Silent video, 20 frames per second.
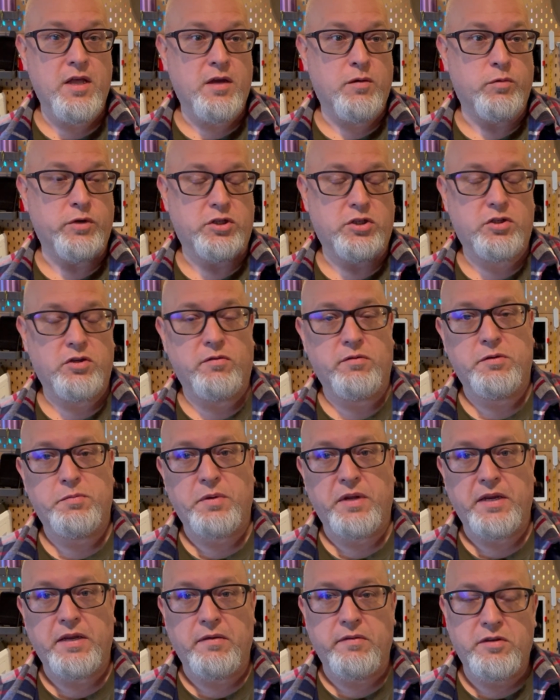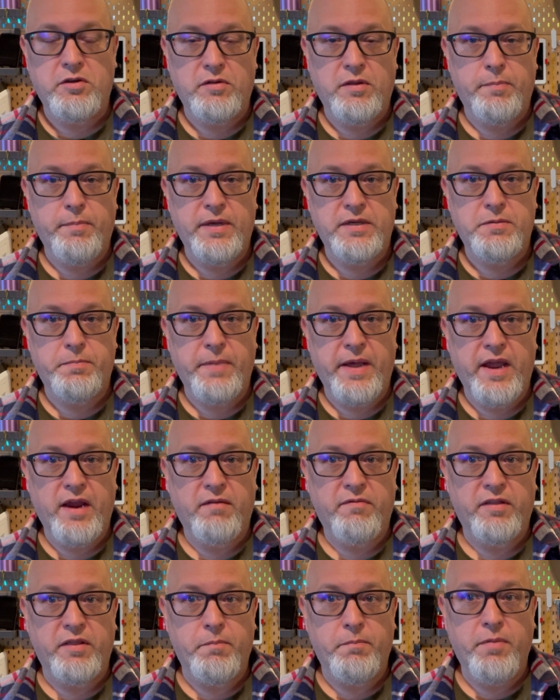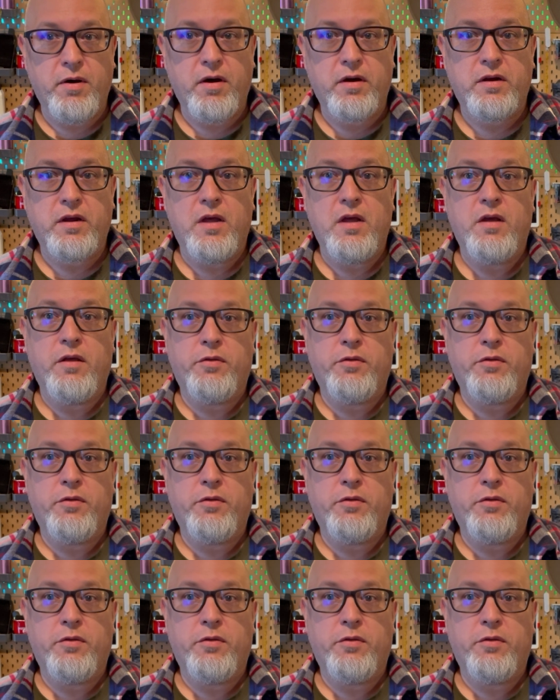which service plan gives you the best bang for the buck.